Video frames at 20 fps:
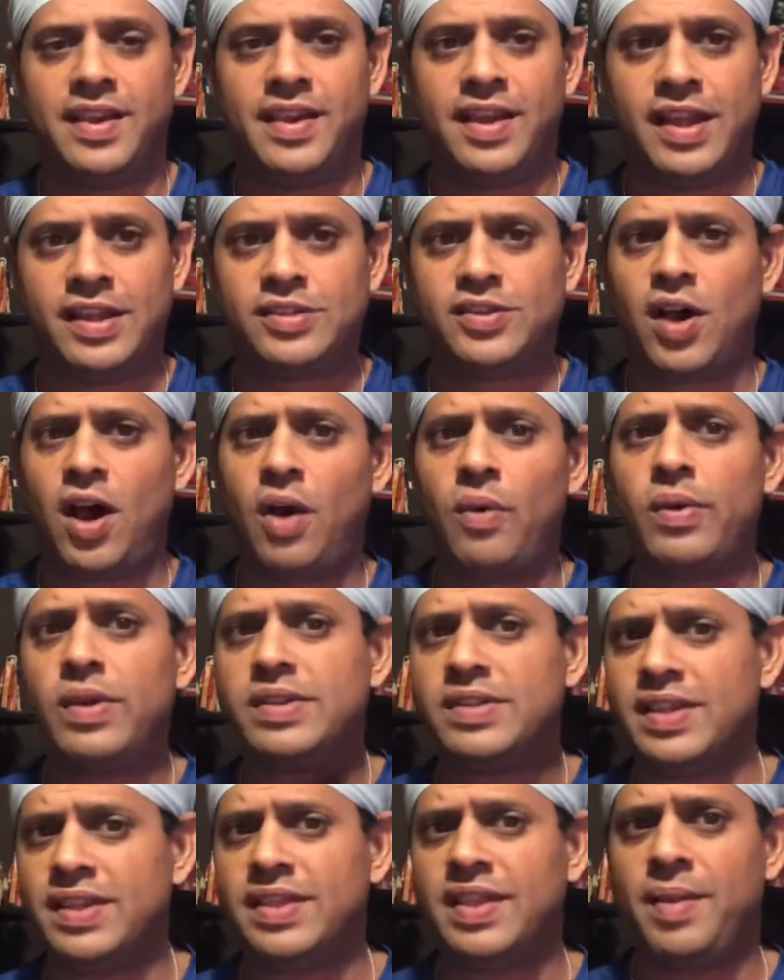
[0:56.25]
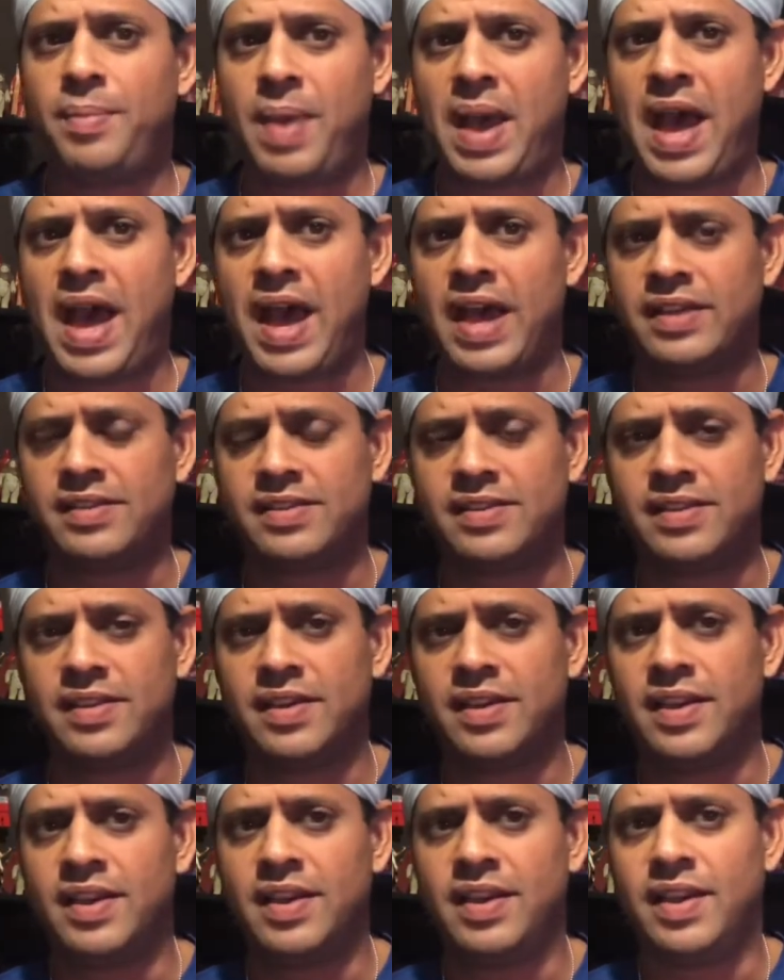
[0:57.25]
It's always in the past
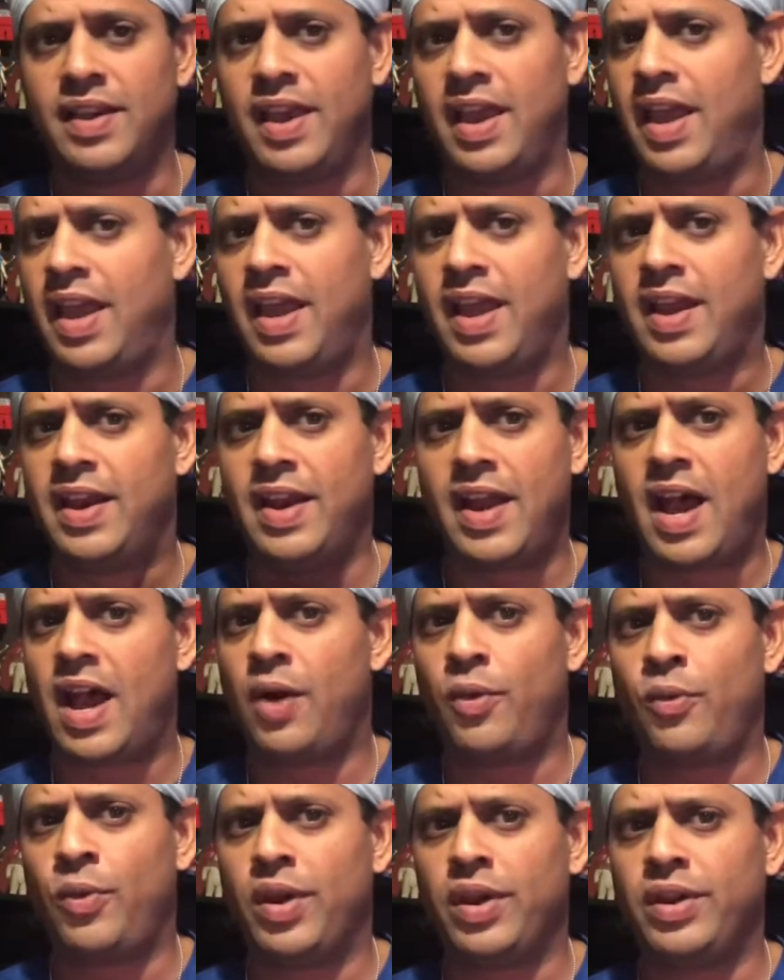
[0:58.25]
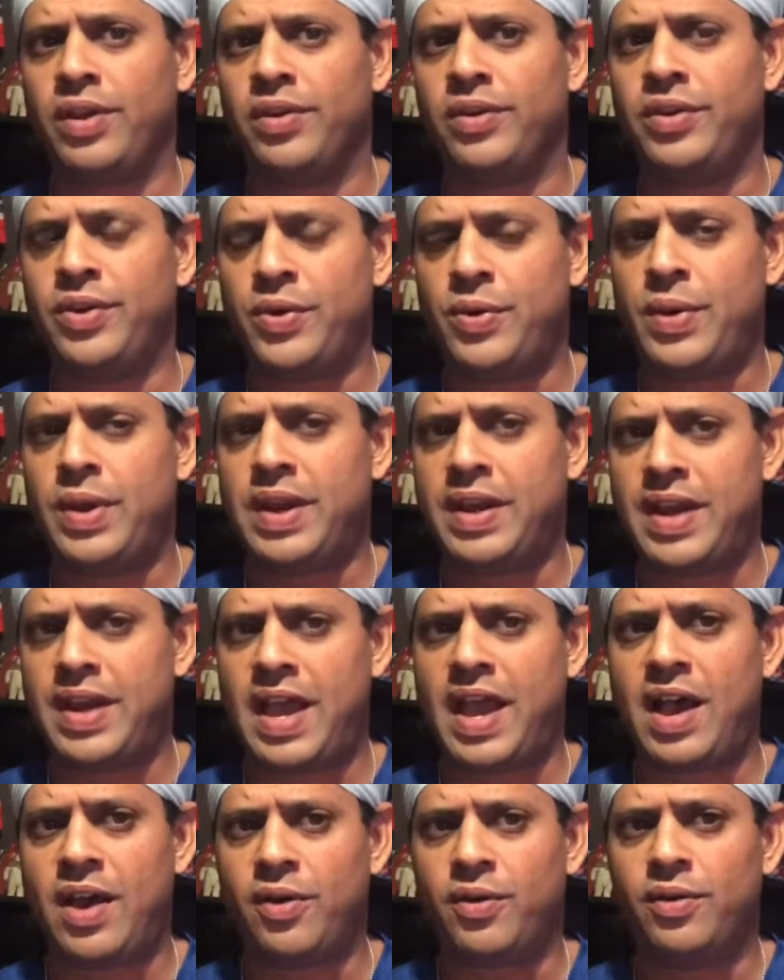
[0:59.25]
and not what you're doing
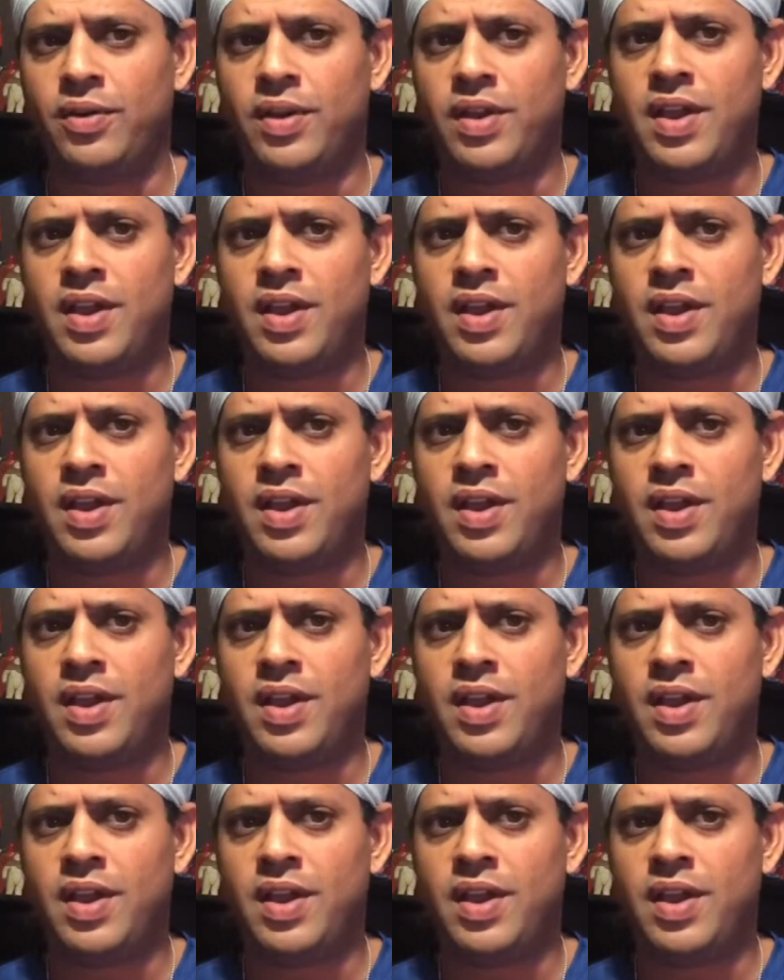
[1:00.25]
now.